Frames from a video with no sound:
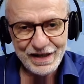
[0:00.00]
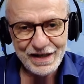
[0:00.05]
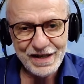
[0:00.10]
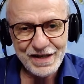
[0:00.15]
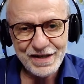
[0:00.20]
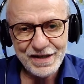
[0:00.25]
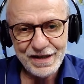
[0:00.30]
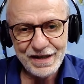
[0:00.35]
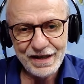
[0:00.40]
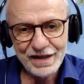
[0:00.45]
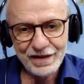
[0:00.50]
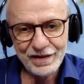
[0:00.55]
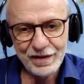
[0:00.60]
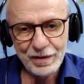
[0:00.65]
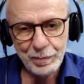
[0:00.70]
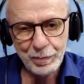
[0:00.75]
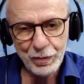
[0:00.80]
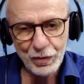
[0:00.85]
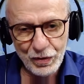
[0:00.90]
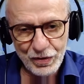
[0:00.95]
is in
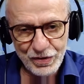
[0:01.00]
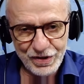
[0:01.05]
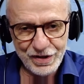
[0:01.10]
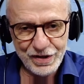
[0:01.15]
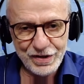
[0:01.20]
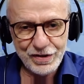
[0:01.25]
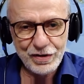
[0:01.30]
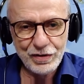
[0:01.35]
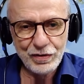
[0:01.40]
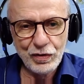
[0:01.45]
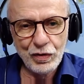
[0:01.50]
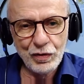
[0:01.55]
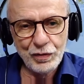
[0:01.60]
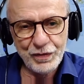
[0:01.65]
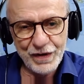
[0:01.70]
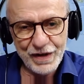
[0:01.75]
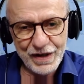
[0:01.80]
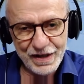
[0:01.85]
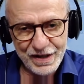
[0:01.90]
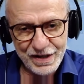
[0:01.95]
the process of
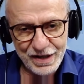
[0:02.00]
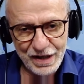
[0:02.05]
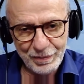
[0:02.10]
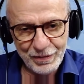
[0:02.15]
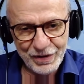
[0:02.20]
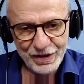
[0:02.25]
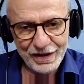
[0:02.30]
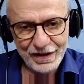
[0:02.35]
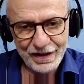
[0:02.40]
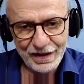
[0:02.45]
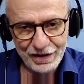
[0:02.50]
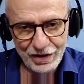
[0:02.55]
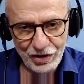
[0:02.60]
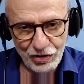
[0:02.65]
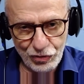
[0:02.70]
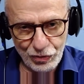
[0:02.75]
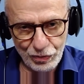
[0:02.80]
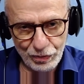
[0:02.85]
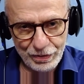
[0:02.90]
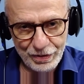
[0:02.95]
examining an
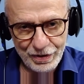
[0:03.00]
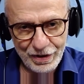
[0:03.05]
issue.